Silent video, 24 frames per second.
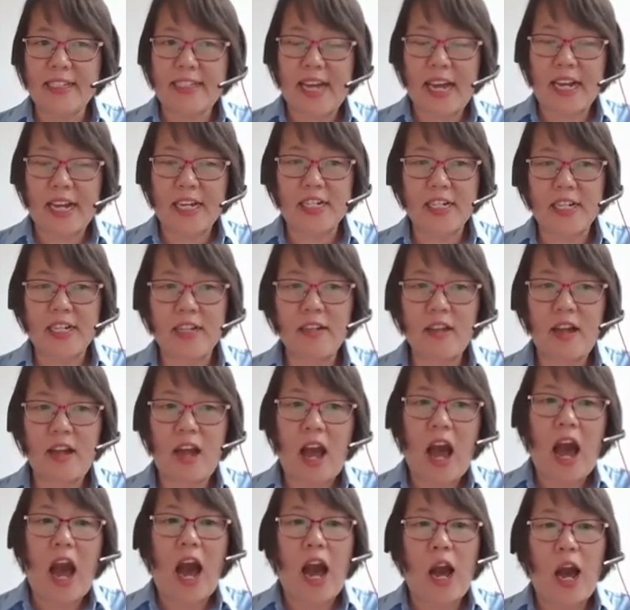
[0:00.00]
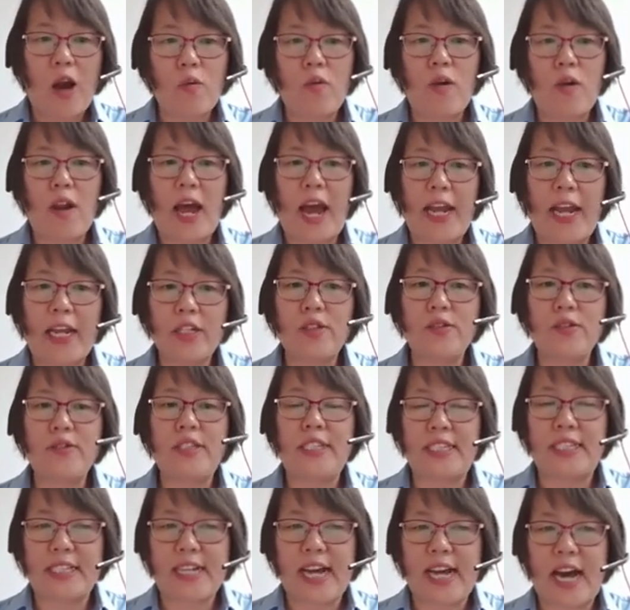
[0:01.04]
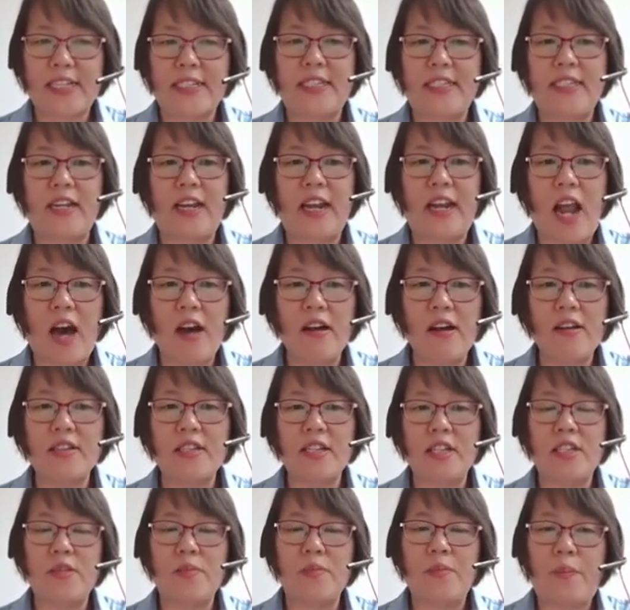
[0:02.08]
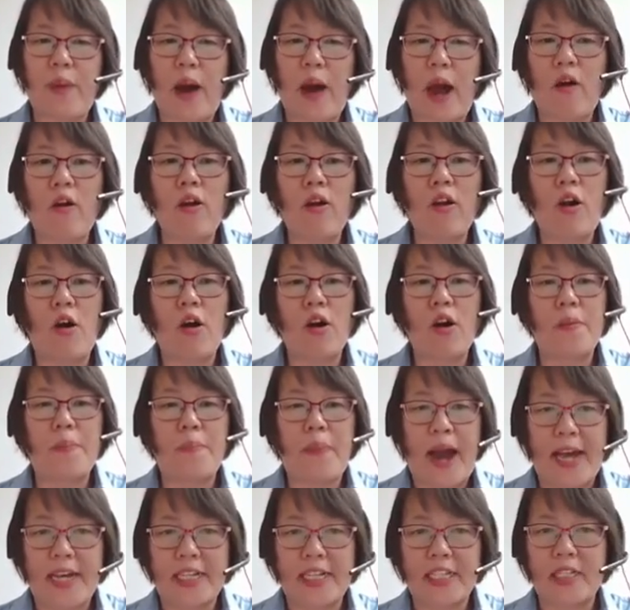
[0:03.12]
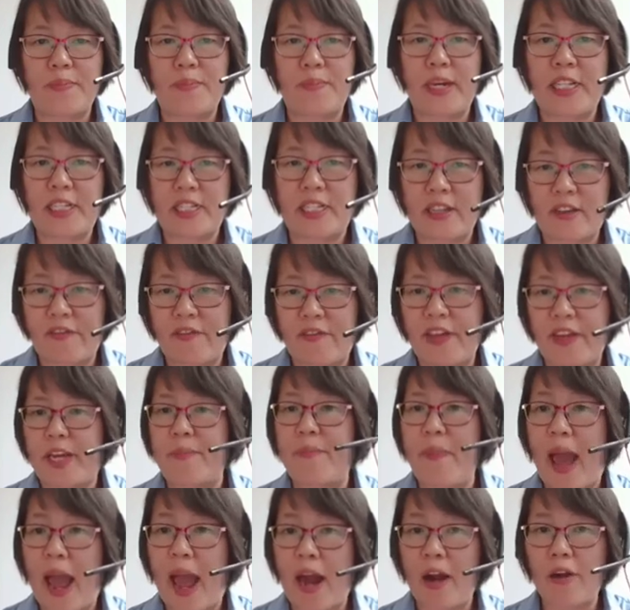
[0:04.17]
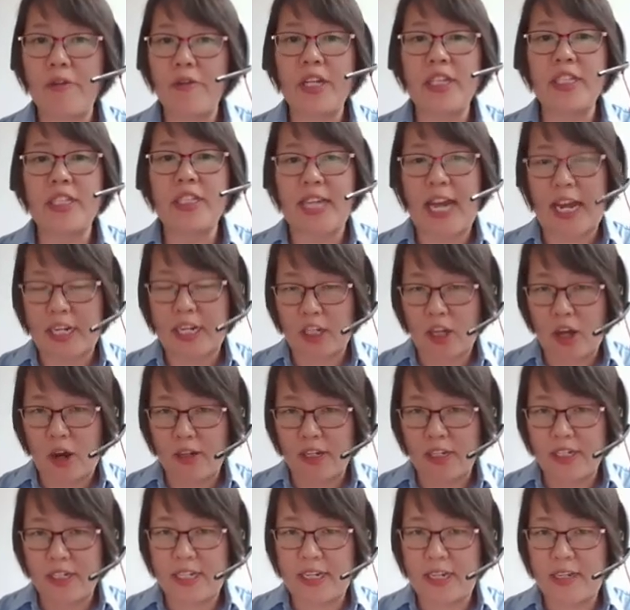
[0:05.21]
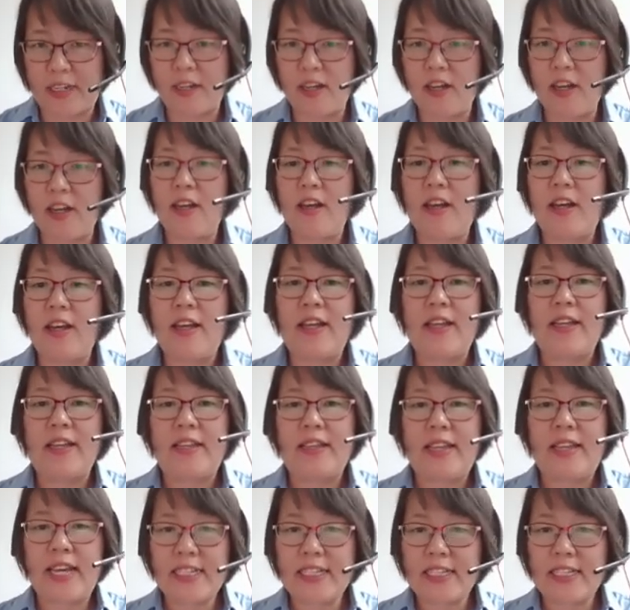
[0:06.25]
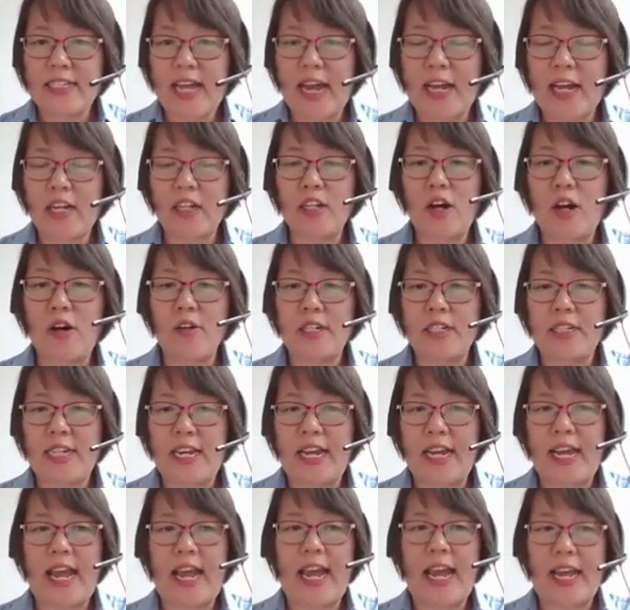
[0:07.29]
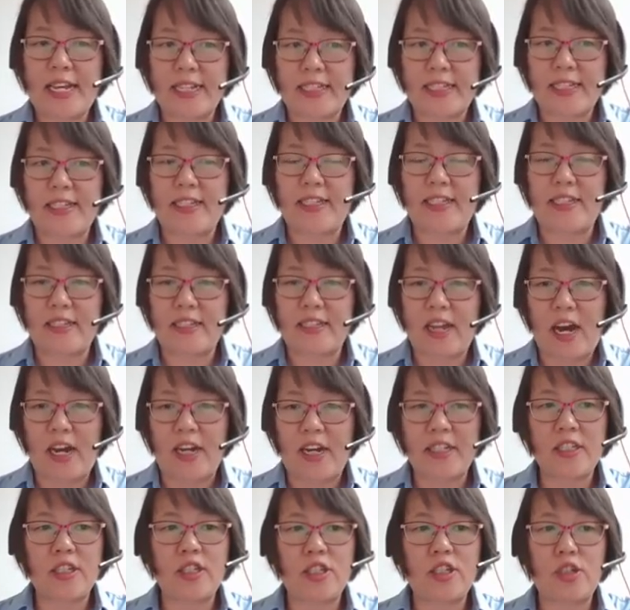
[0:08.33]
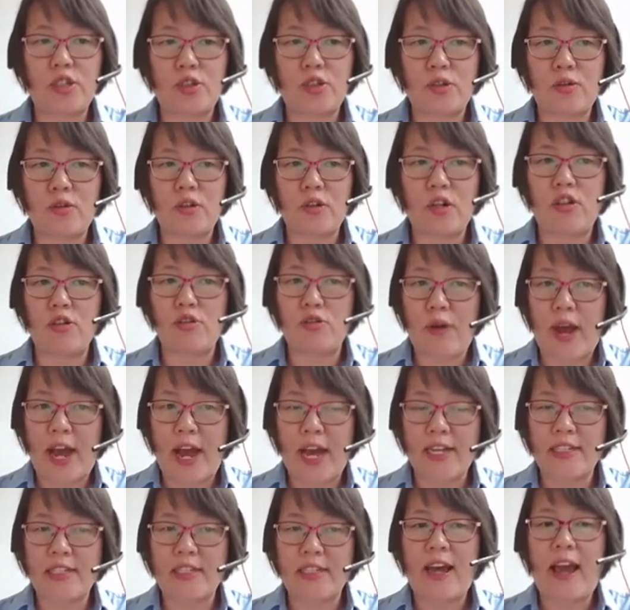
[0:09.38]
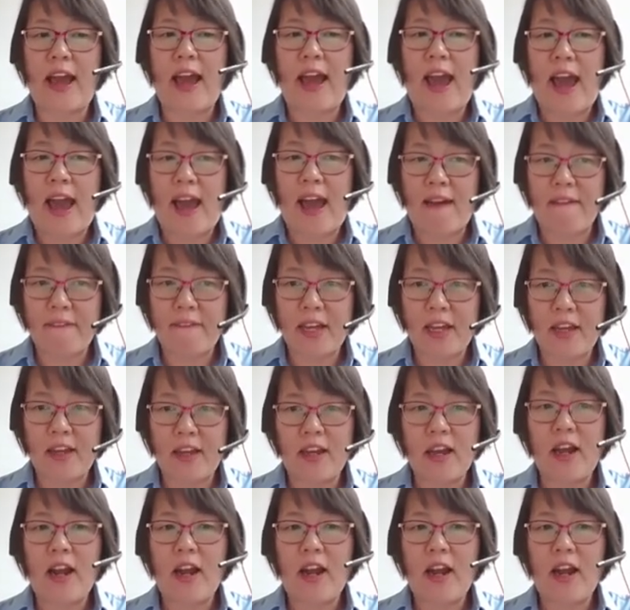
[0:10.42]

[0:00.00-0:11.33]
section, I would like to discuss Lonza's bYlok bispecific pairing technology. This technology is designed to address heavy